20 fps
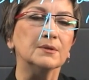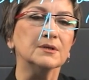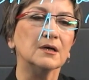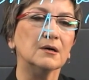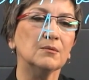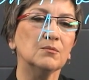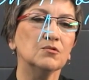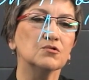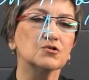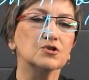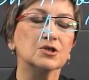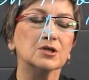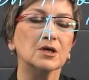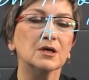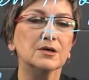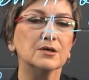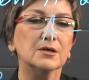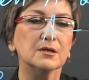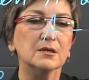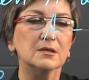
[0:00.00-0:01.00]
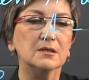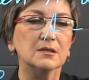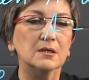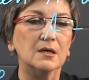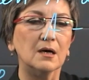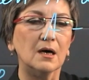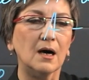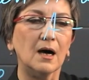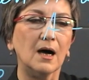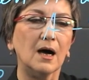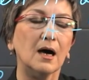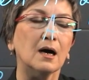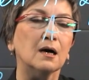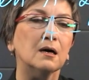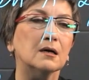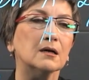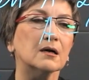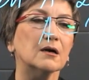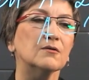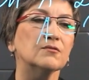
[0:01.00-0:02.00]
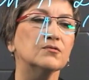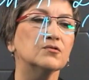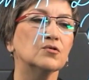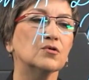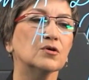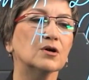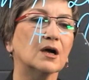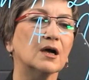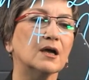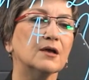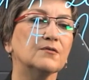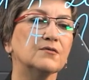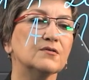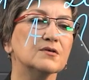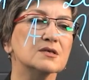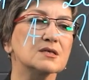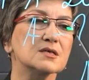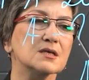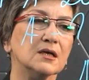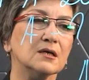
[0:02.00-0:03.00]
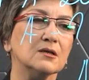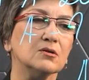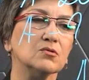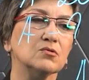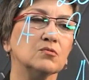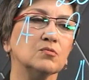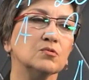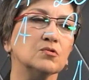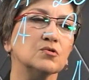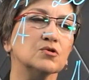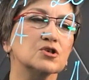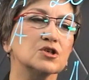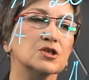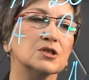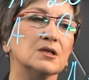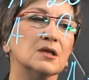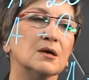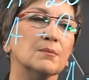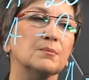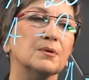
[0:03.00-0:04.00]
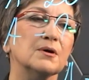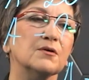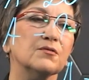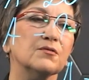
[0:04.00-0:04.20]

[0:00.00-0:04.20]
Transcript: because A equals the quotient times B squared.